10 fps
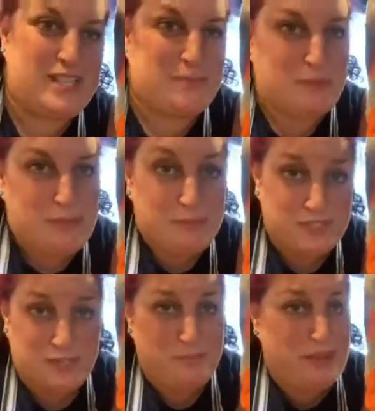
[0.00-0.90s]
take my maple
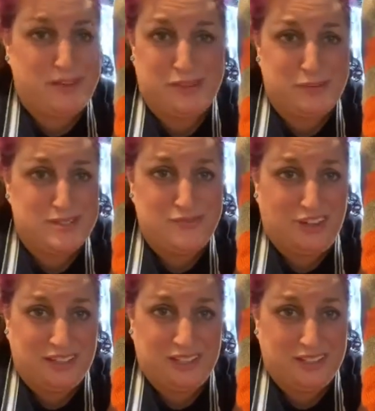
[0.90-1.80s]
syrup out. It was
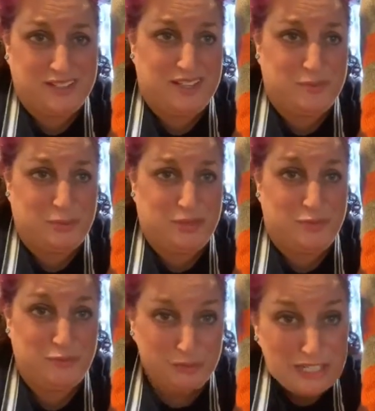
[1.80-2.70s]
funky because I didn't put it
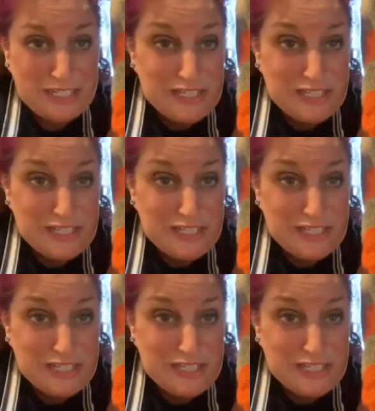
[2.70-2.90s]
in the fridge.